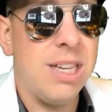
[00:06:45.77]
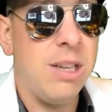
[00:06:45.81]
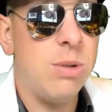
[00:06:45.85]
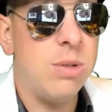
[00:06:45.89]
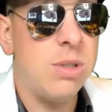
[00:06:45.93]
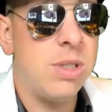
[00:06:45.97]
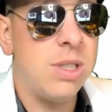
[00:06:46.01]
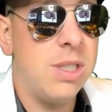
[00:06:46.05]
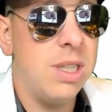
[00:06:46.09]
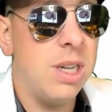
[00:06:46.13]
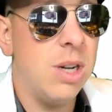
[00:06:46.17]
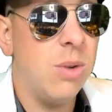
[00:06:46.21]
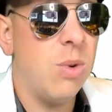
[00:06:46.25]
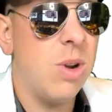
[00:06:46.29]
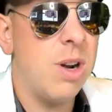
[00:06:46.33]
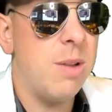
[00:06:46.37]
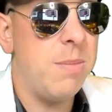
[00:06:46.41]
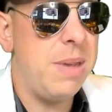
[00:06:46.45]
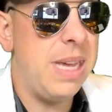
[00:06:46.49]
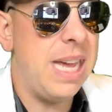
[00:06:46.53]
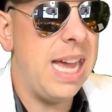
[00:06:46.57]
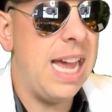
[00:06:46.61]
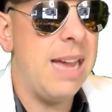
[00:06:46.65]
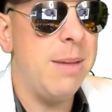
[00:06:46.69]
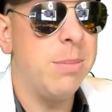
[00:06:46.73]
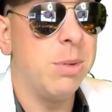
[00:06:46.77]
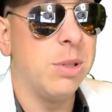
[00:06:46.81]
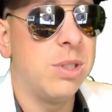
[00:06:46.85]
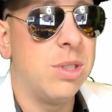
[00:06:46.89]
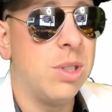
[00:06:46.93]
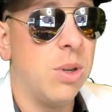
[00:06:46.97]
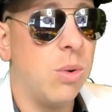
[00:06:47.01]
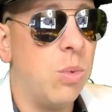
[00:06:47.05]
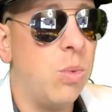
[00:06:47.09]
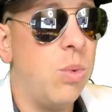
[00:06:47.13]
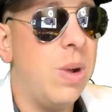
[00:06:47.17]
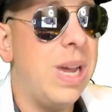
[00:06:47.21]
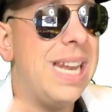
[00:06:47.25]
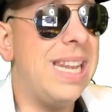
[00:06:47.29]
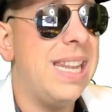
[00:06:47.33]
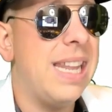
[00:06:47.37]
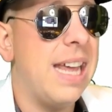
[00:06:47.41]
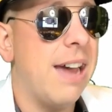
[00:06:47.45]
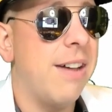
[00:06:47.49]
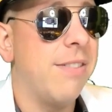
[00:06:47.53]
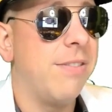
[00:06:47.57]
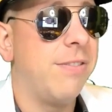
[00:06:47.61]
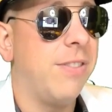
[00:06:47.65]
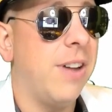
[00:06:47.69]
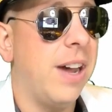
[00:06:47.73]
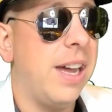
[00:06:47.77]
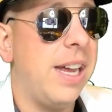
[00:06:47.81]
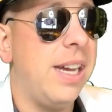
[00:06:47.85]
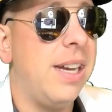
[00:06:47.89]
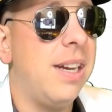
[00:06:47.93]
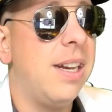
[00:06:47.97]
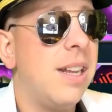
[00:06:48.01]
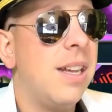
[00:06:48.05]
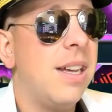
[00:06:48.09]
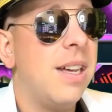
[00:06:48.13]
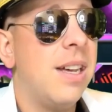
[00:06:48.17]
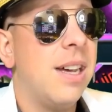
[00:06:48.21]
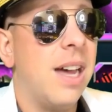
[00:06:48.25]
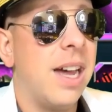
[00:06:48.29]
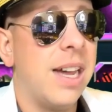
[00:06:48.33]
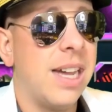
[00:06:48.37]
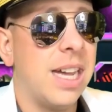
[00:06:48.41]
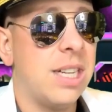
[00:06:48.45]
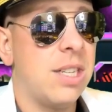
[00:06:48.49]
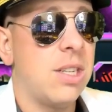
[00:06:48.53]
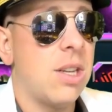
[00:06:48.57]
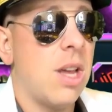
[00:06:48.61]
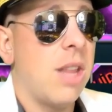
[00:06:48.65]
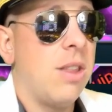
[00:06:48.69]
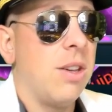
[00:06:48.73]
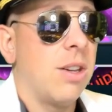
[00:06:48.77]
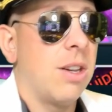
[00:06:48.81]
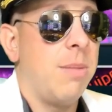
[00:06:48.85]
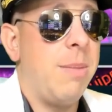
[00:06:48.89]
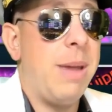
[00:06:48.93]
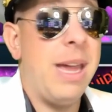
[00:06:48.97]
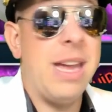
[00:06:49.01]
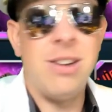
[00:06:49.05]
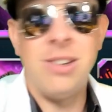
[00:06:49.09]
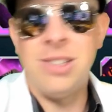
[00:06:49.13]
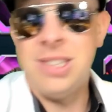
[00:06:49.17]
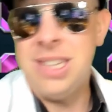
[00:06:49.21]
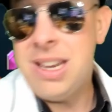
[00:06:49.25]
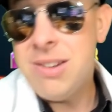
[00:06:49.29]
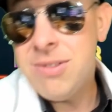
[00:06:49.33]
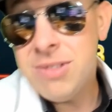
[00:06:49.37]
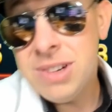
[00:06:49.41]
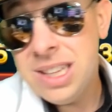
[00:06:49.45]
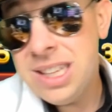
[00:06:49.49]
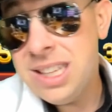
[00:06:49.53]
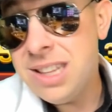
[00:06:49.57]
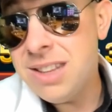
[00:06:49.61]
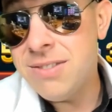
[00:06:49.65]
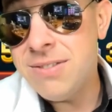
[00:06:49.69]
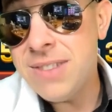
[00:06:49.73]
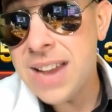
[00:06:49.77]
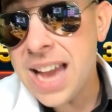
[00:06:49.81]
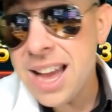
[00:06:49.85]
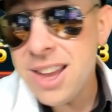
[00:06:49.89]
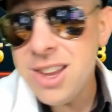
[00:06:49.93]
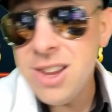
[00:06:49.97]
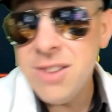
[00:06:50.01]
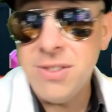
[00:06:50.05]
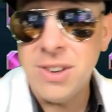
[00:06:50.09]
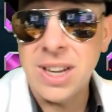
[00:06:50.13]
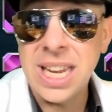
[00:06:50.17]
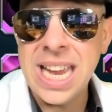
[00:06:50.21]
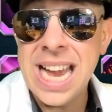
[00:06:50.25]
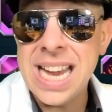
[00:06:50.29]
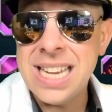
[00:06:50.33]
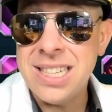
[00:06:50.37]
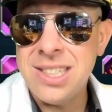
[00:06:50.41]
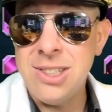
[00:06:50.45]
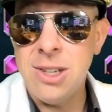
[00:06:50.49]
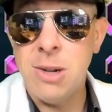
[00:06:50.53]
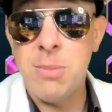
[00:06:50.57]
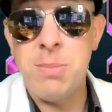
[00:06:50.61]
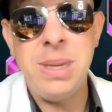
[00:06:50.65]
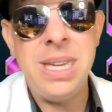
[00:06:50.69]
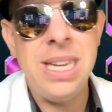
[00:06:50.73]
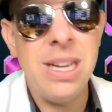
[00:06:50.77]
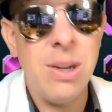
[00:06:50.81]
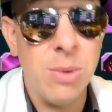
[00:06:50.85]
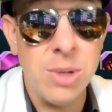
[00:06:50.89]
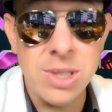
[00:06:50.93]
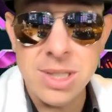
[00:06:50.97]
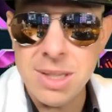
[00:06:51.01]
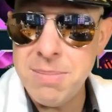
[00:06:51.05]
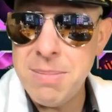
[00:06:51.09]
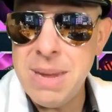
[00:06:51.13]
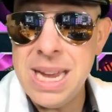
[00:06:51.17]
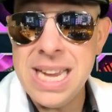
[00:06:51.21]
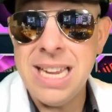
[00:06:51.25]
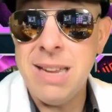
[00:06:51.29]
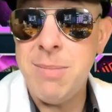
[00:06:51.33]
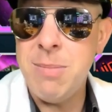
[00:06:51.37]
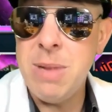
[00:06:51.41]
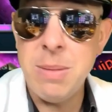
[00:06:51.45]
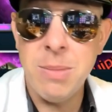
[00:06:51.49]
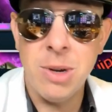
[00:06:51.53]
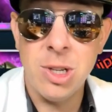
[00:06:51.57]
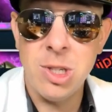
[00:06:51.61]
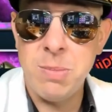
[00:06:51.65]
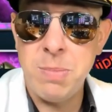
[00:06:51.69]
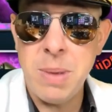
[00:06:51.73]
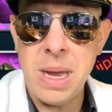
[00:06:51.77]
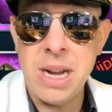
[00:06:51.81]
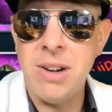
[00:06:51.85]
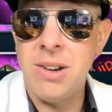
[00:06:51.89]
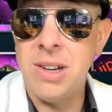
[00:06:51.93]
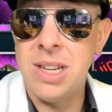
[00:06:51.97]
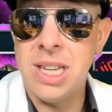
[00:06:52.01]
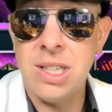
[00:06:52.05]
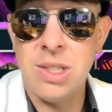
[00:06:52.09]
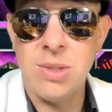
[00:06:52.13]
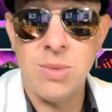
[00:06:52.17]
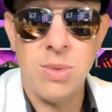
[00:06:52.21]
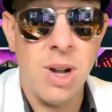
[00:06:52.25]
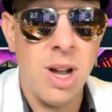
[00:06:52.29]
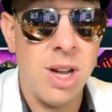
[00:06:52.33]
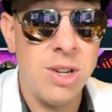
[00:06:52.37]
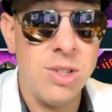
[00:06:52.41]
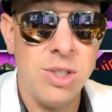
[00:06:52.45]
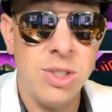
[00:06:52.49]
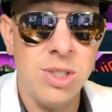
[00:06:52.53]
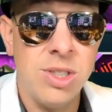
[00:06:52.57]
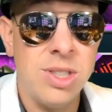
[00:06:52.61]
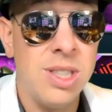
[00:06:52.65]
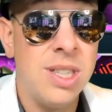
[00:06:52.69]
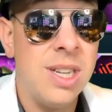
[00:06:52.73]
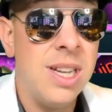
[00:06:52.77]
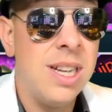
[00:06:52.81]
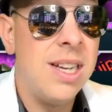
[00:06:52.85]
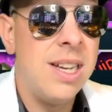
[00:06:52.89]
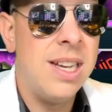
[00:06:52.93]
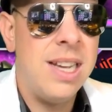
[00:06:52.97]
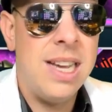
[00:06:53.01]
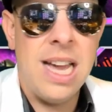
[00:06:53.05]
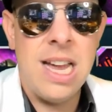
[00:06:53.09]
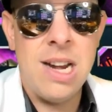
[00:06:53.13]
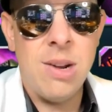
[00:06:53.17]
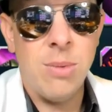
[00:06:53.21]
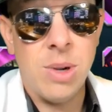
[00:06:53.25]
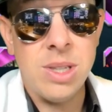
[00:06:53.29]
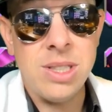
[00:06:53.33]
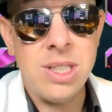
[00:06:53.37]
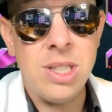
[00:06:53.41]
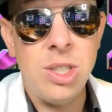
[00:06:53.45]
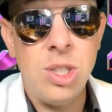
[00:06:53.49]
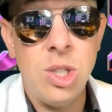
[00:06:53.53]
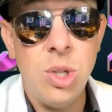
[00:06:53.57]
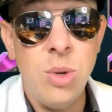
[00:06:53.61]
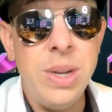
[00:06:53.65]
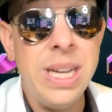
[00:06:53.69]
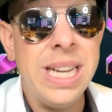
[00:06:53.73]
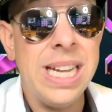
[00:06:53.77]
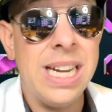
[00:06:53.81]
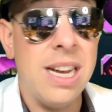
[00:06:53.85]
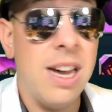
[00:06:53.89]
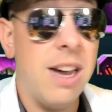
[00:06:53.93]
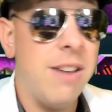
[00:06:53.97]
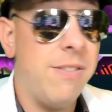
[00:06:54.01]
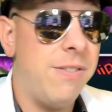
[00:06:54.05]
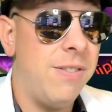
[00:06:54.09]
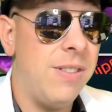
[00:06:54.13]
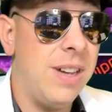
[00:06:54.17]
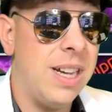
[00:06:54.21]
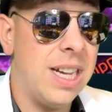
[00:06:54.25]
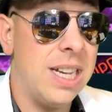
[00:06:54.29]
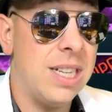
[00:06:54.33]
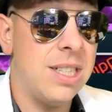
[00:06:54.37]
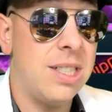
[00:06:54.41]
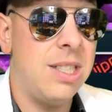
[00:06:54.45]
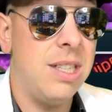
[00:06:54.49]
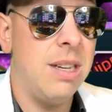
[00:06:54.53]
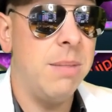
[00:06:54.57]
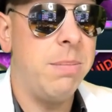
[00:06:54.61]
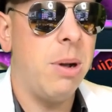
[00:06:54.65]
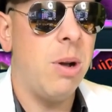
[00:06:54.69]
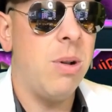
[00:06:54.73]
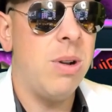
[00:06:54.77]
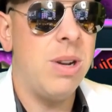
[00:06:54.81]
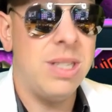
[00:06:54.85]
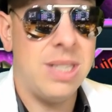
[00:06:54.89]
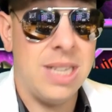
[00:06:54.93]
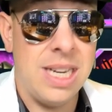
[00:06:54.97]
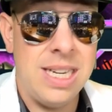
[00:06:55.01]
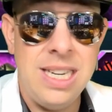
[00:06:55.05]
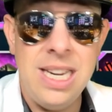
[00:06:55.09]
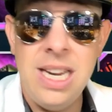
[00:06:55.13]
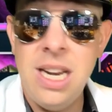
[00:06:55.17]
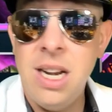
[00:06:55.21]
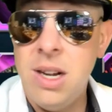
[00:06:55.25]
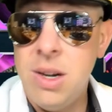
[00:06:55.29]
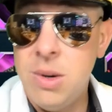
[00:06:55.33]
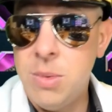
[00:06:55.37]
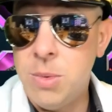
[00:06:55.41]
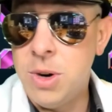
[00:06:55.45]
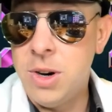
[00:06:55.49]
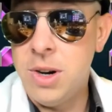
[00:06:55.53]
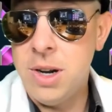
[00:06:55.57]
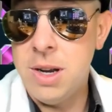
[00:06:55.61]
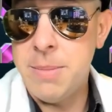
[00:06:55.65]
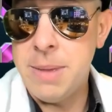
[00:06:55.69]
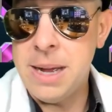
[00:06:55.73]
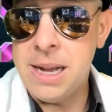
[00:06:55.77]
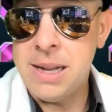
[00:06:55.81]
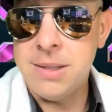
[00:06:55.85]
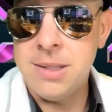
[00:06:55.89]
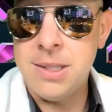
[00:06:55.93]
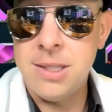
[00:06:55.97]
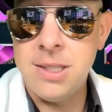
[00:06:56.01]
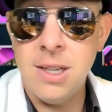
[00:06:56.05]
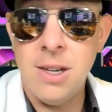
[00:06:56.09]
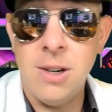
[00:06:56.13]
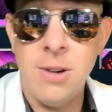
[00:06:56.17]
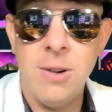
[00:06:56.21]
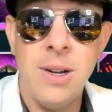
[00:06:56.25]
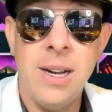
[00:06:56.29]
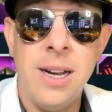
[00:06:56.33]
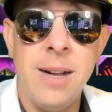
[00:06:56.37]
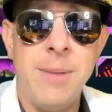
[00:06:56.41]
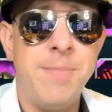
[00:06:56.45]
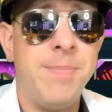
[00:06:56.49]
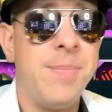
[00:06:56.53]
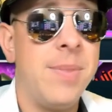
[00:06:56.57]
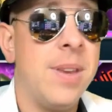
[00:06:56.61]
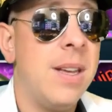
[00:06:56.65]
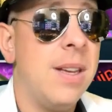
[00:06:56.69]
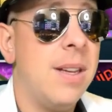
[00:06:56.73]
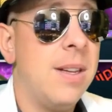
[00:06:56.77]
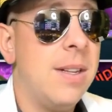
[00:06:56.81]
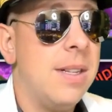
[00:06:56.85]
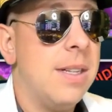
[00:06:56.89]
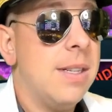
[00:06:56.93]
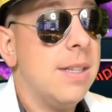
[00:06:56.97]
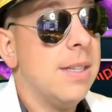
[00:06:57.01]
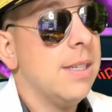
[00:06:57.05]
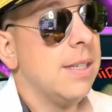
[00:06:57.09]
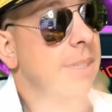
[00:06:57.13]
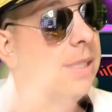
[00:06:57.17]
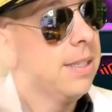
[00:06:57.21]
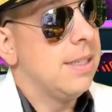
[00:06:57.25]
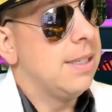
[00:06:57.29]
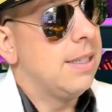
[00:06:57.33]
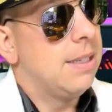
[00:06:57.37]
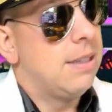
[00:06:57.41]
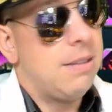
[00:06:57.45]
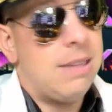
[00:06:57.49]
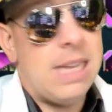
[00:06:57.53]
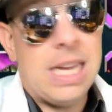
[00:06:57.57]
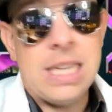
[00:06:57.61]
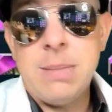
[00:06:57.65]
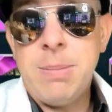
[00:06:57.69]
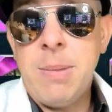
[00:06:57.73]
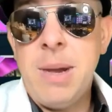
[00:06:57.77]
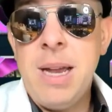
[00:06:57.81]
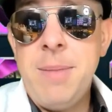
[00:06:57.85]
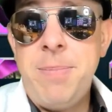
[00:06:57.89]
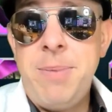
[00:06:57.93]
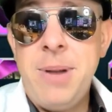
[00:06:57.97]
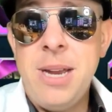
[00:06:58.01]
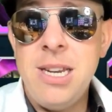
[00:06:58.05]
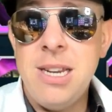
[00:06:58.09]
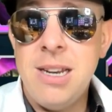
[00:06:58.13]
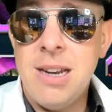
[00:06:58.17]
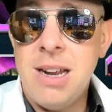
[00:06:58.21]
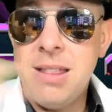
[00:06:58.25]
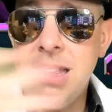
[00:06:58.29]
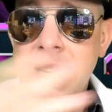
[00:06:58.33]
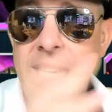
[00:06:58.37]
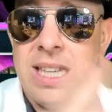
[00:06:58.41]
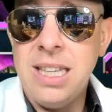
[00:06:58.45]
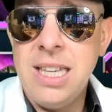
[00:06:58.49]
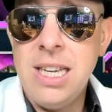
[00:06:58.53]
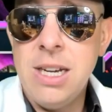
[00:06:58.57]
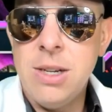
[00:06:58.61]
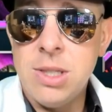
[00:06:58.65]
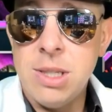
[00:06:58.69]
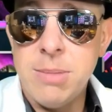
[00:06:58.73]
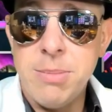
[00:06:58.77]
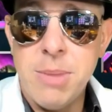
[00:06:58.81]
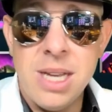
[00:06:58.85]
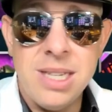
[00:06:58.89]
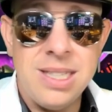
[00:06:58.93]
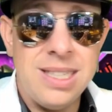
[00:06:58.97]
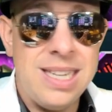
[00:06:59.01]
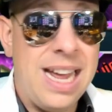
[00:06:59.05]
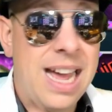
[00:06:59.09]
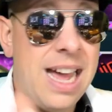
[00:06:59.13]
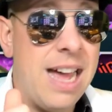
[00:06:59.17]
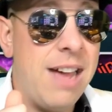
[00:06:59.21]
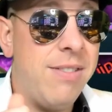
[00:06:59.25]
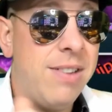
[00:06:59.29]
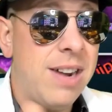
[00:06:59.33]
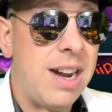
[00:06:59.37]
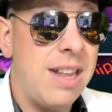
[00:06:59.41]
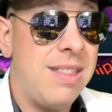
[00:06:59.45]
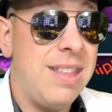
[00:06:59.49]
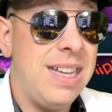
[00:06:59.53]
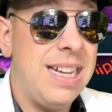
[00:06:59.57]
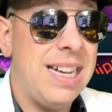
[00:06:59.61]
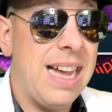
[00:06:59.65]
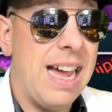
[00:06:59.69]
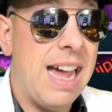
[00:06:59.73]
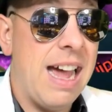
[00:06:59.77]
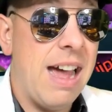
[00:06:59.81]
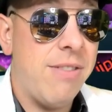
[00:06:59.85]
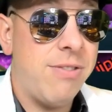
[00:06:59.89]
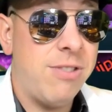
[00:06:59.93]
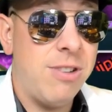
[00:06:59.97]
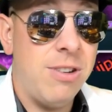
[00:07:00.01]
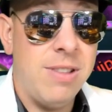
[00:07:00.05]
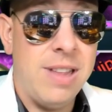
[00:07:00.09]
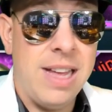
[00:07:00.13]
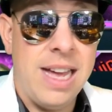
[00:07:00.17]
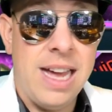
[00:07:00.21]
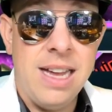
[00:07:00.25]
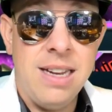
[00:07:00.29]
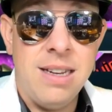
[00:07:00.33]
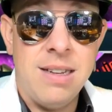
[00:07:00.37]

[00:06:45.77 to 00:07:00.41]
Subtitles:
still want to be able to win that fight against other commanders. And really the value for Cassiopeia wasn't making me much better against Rogers, and it wasn't doing enough against the opponents I needed to worry about. So that's my opinion. I think Leo's a must-have, and I think after that,